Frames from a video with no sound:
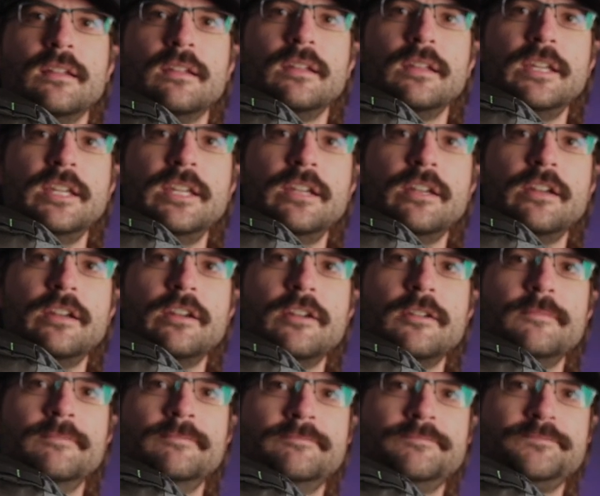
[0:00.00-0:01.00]

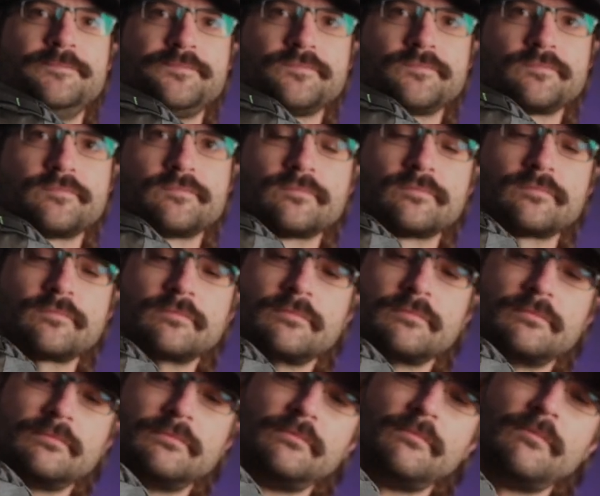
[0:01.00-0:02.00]
here.
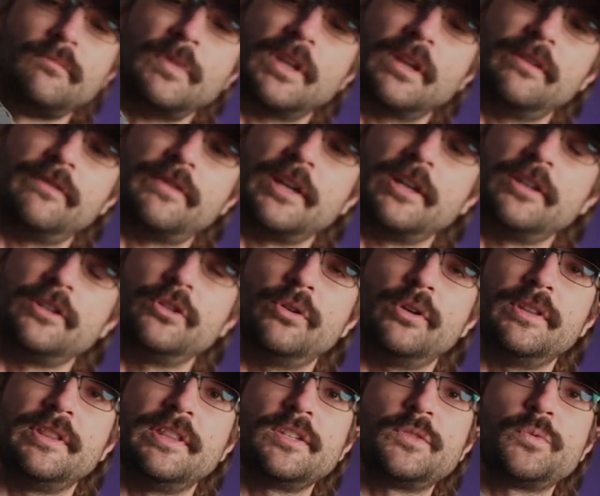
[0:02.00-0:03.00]
If I could do
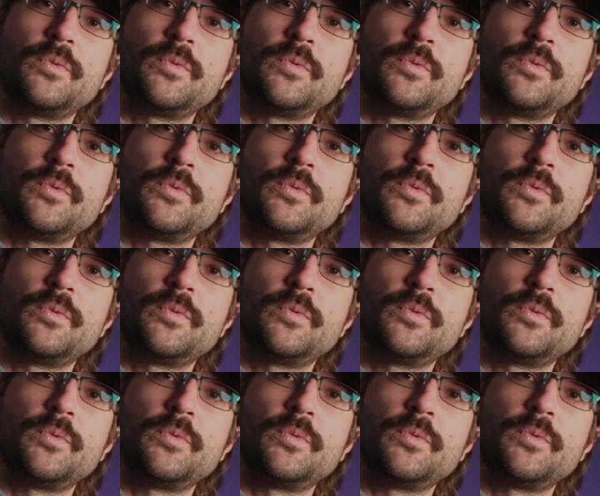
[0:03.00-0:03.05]
it. This